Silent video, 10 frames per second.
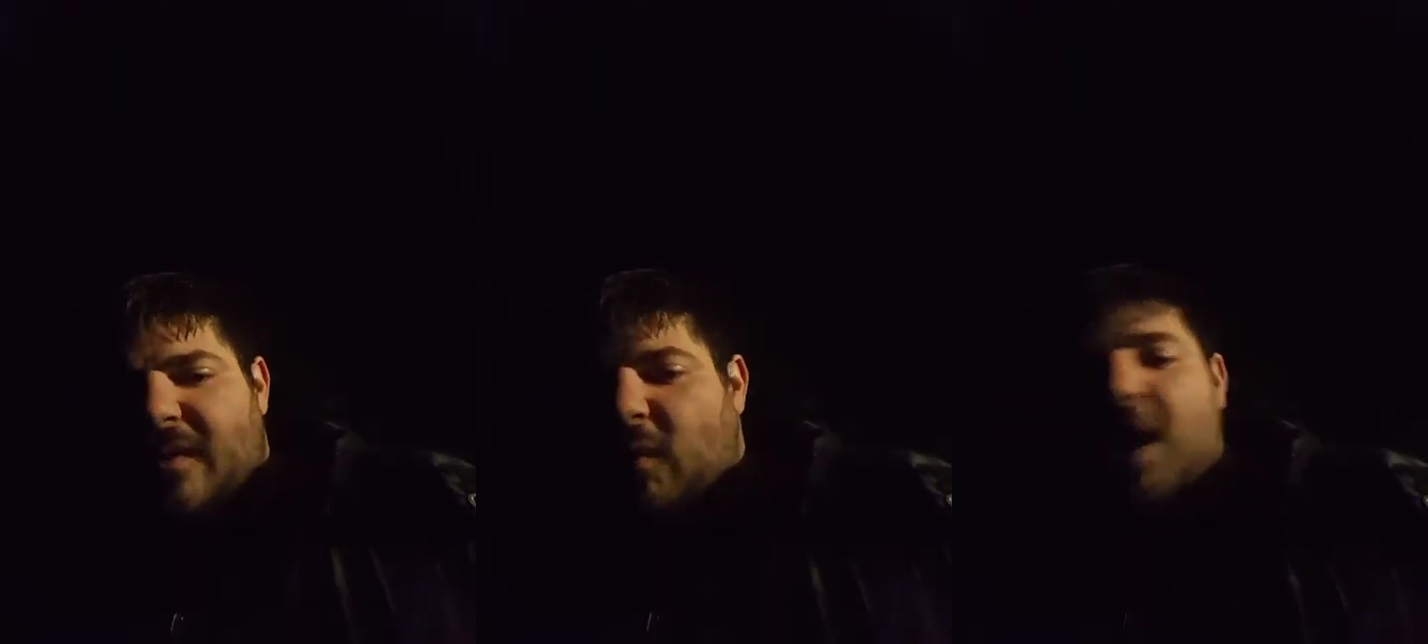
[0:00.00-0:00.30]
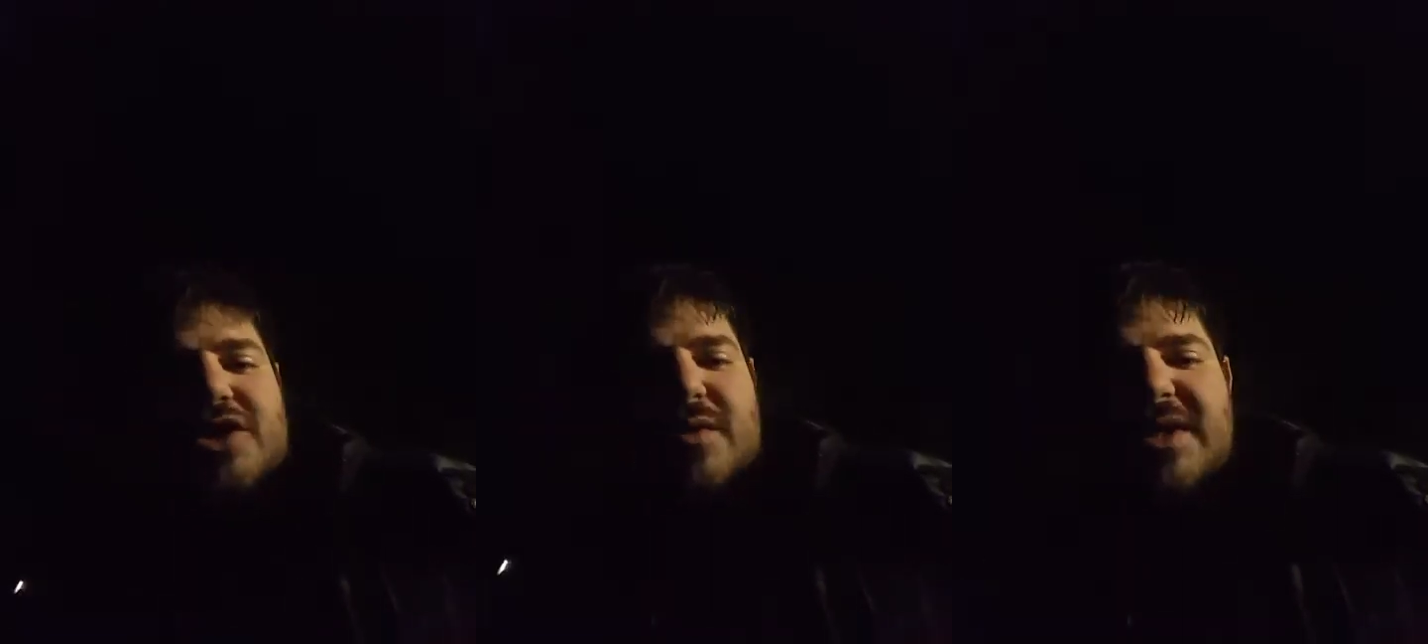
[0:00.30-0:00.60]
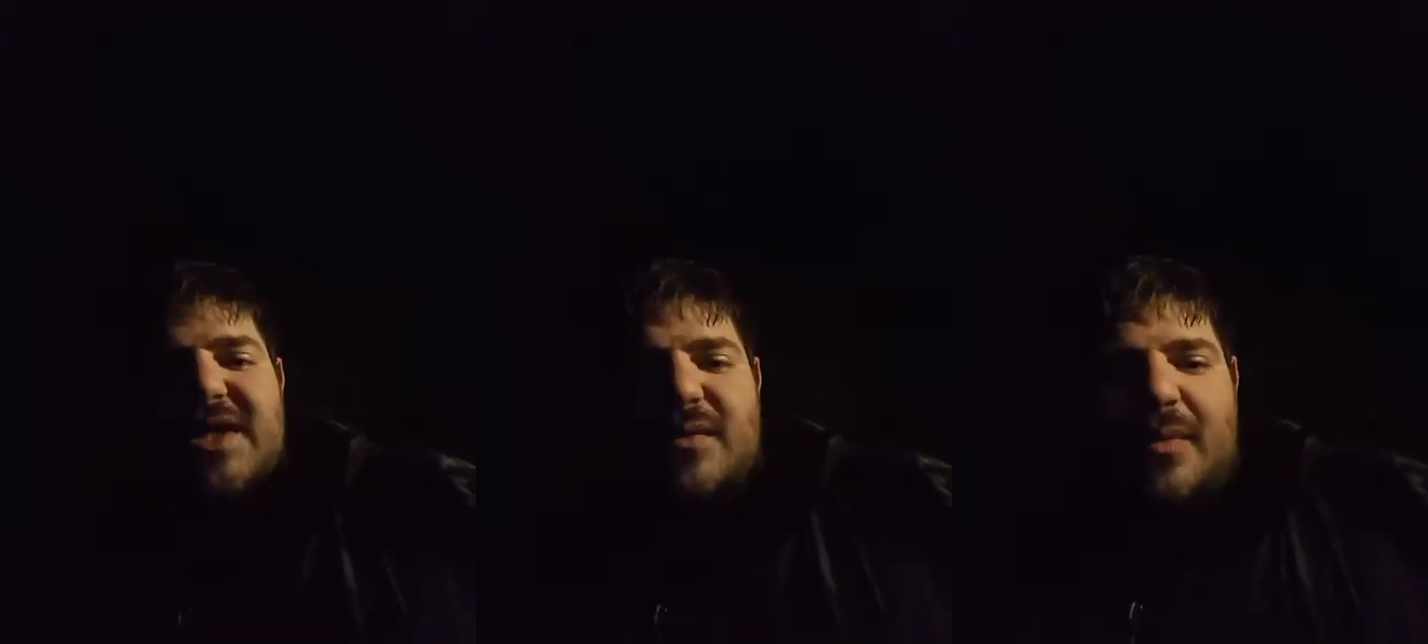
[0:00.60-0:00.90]
Wash,
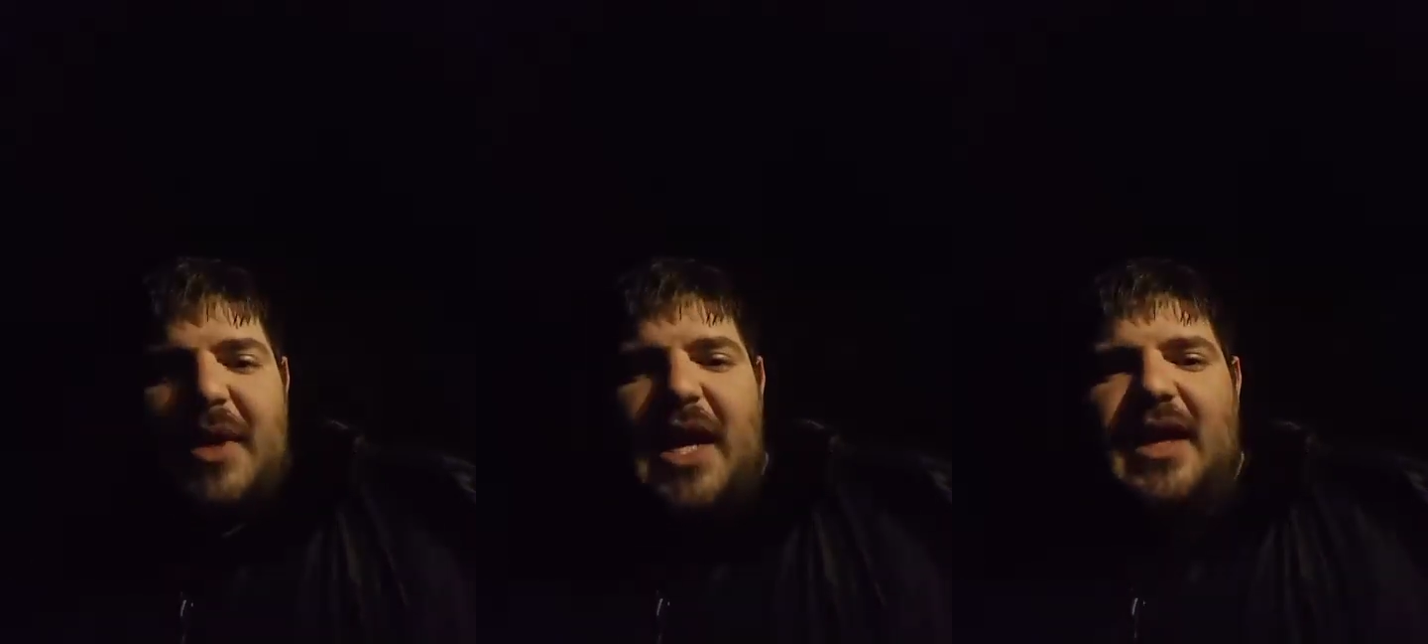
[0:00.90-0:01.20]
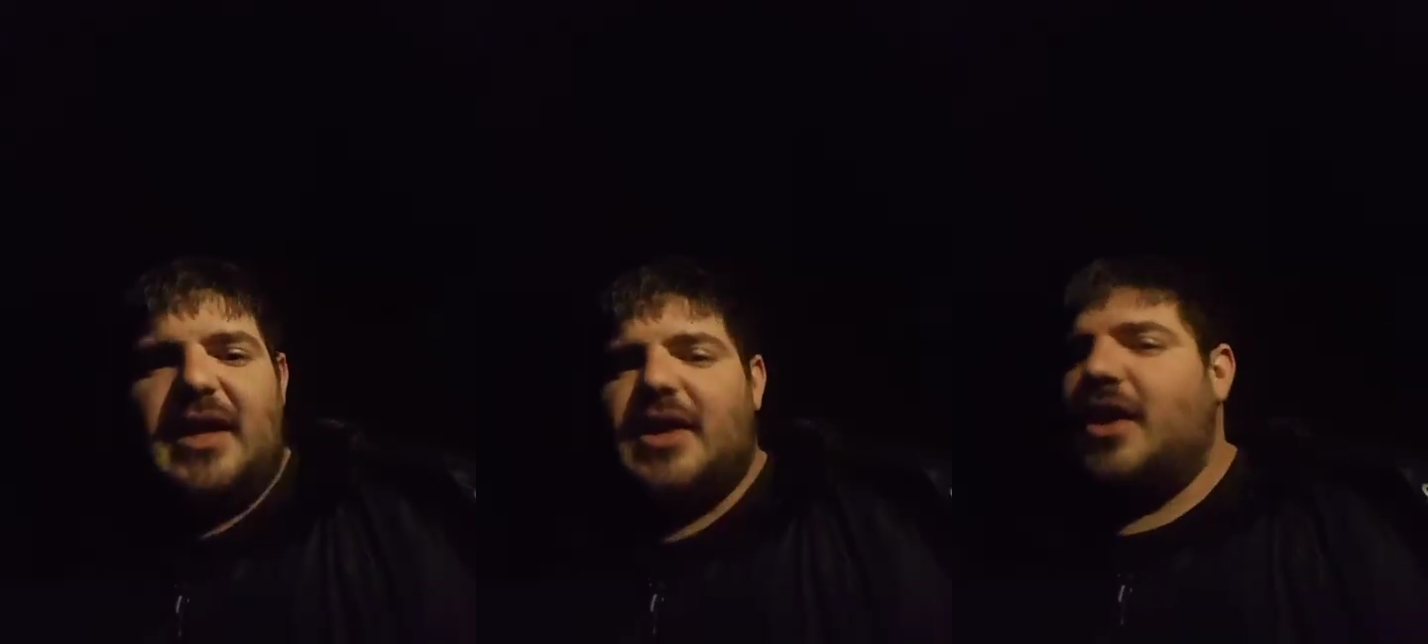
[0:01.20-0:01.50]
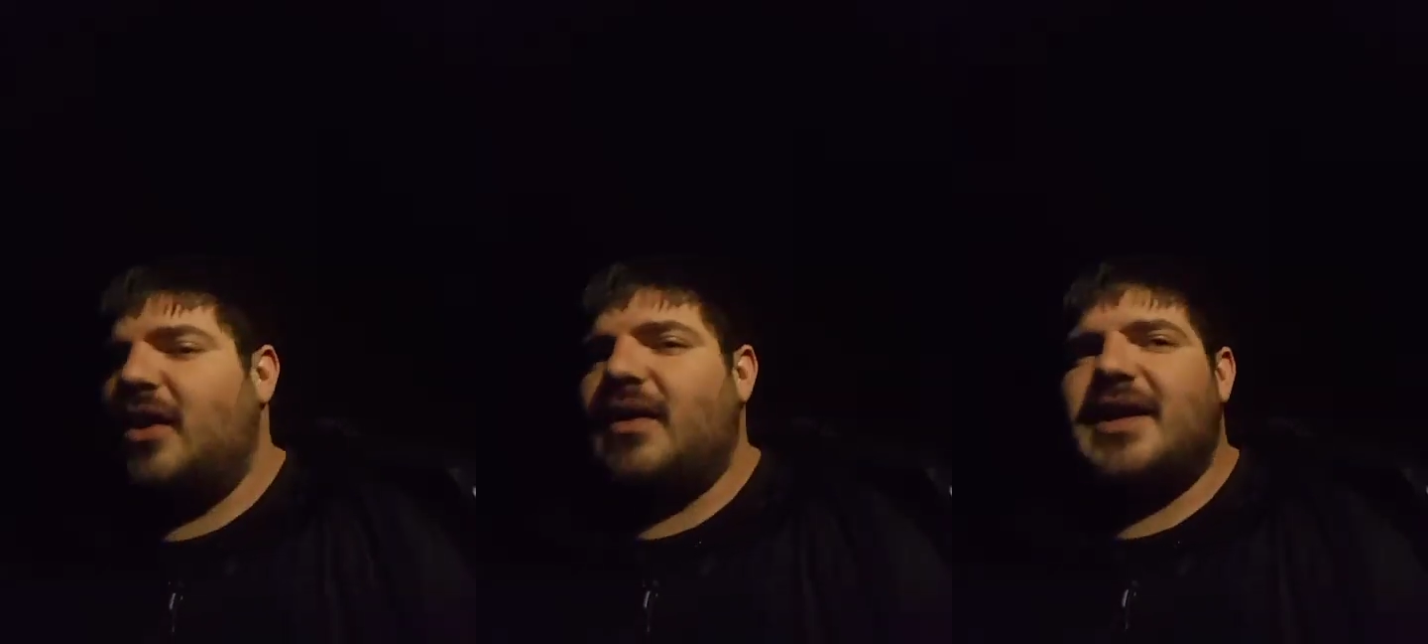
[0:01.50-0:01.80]
rinse, and repeat, and
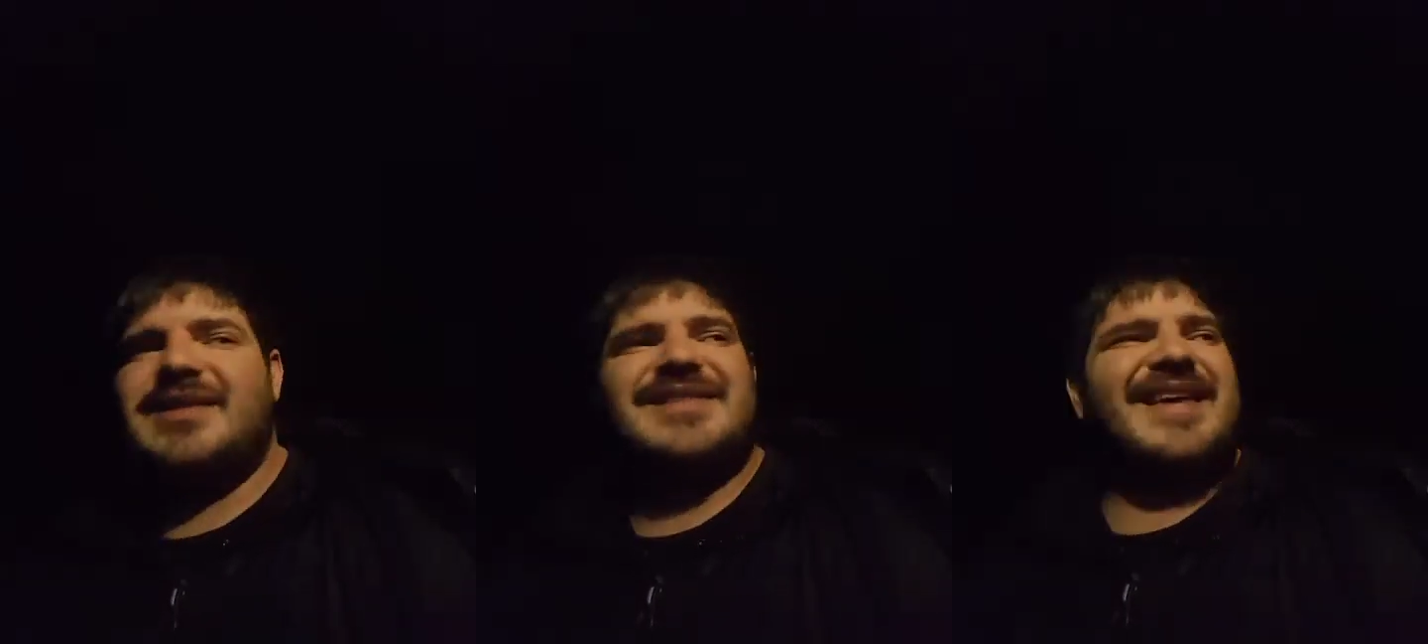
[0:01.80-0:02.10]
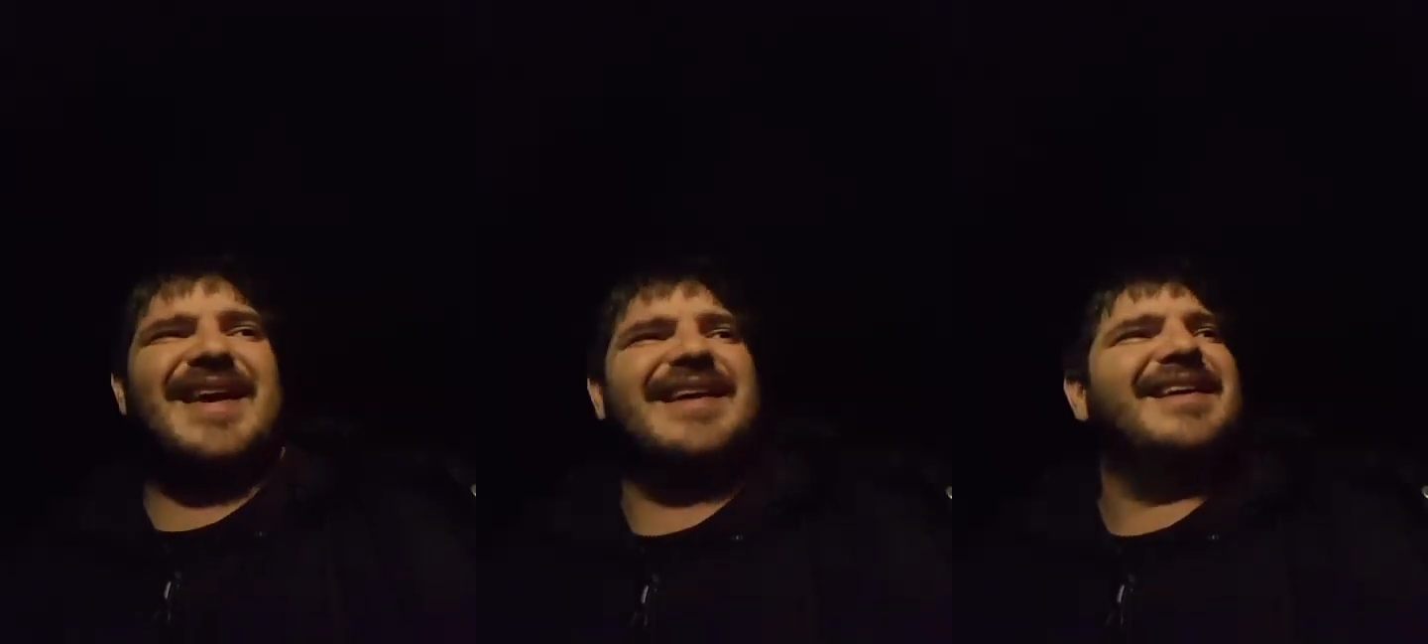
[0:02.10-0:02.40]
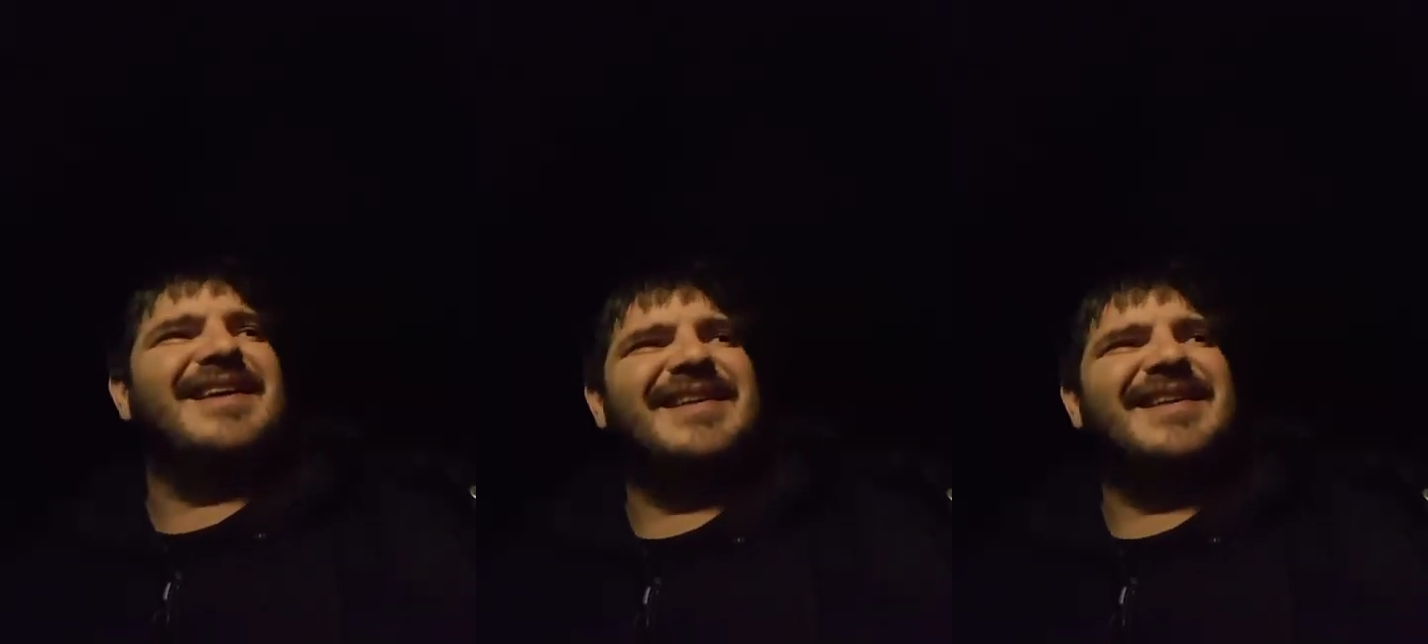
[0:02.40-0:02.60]
it's like,